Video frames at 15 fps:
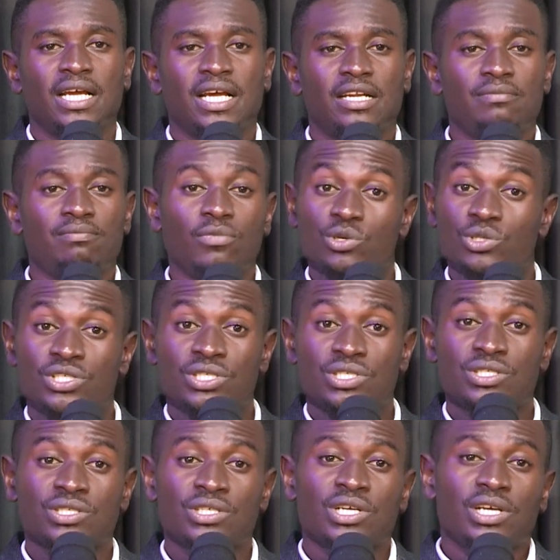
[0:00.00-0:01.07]
And
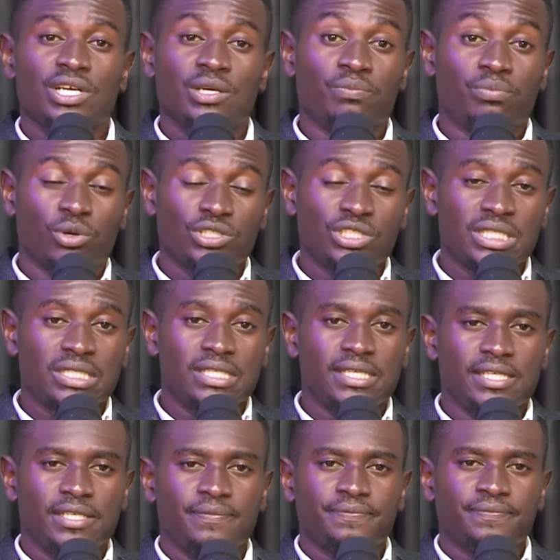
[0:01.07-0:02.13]
most
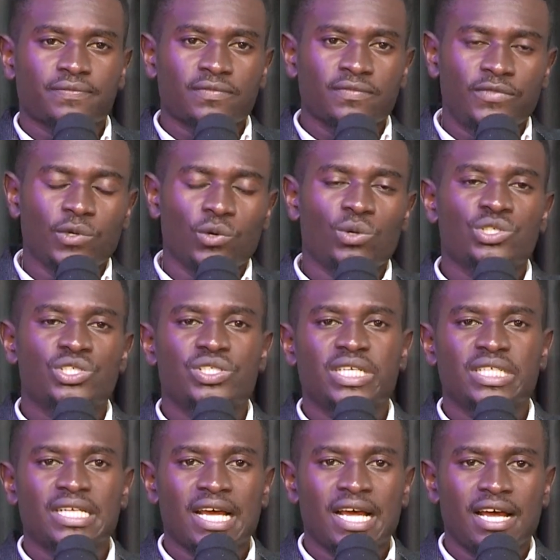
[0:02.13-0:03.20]
importantly, those
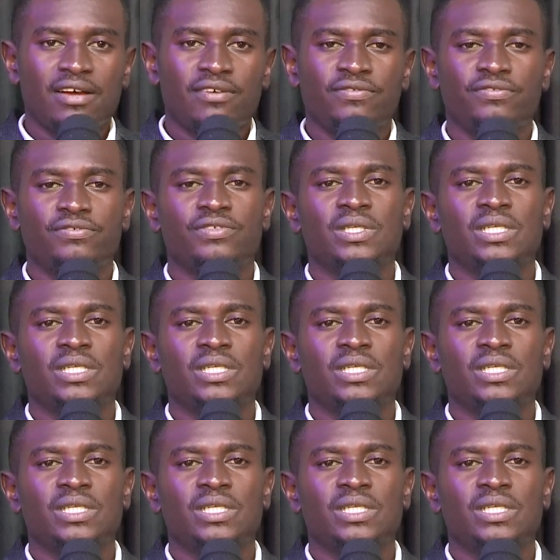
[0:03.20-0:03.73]
that have